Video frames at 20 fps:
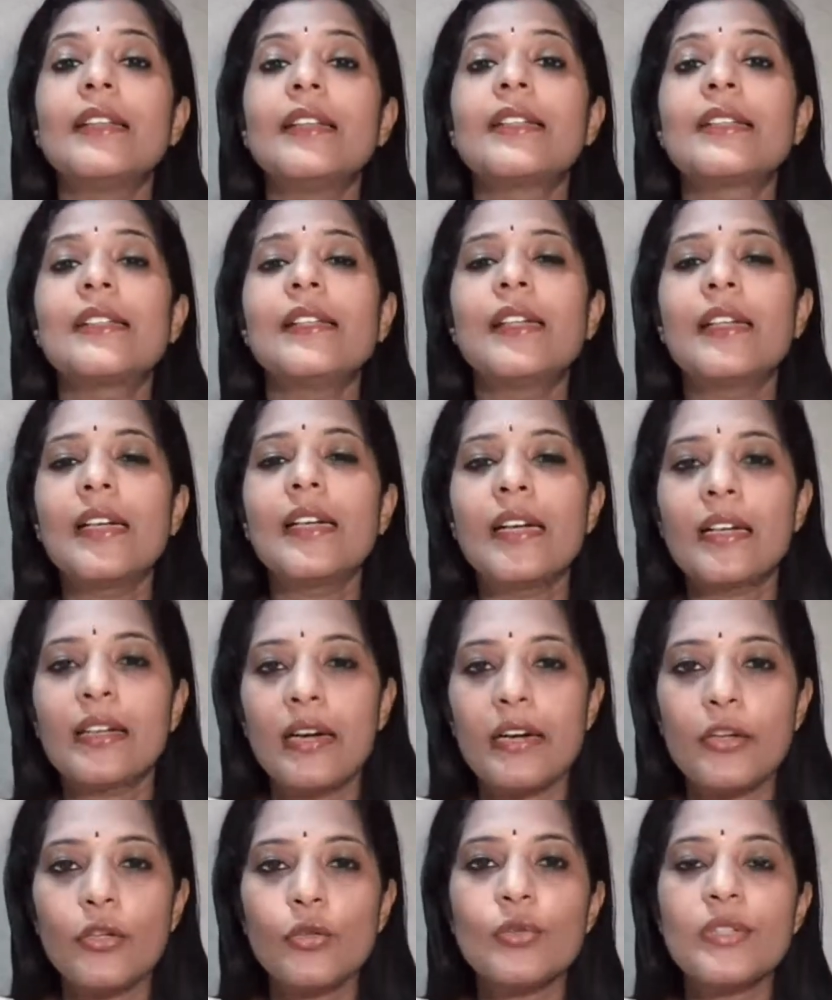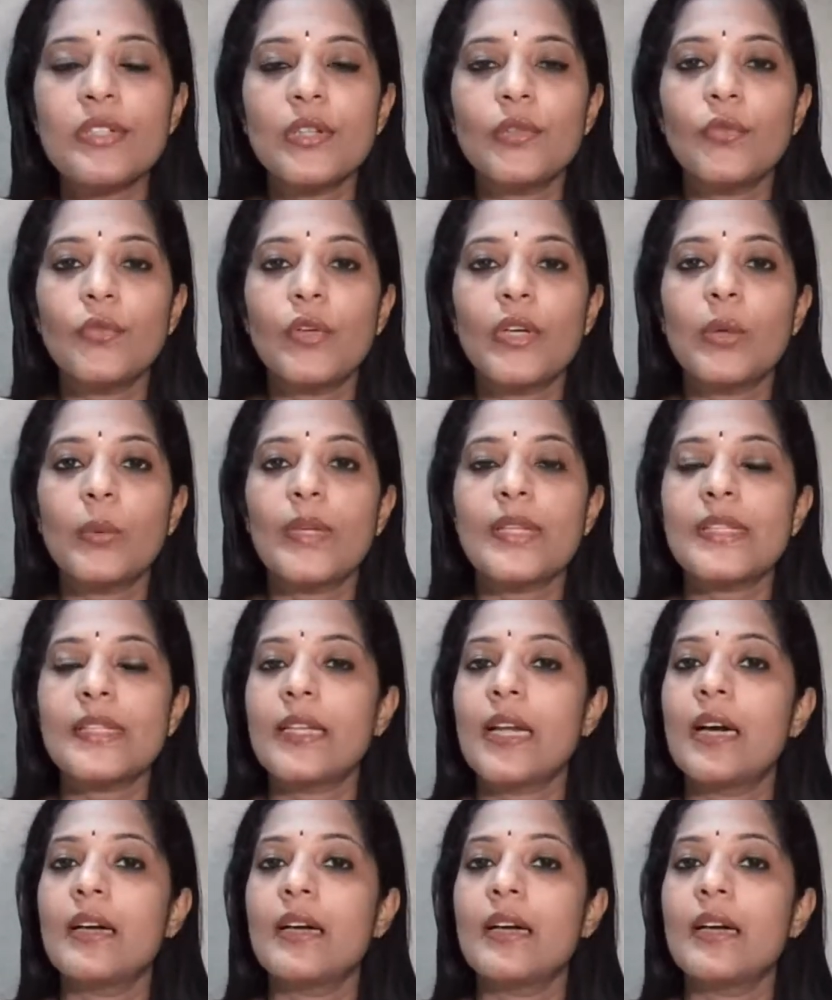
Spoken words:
there's a little reduced in frequency.